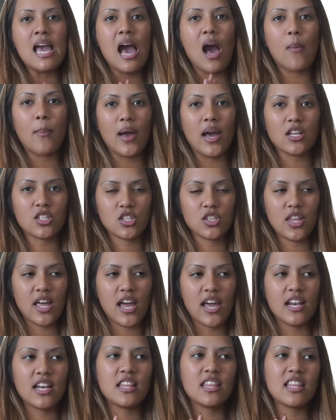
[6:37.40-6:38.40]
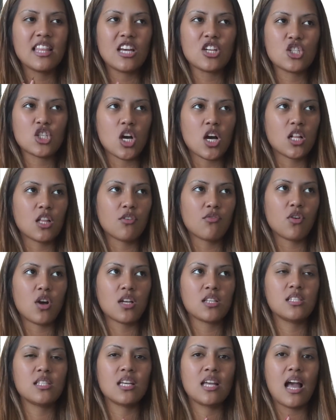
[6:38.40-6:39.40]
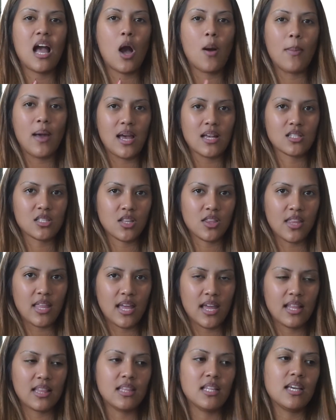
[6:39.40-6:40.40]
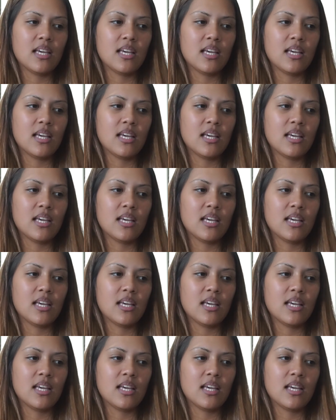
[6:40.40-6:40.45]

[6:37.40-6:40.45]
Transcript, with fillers: I'll pass on that. Anything that has chocolate frosting, I'll pass on that.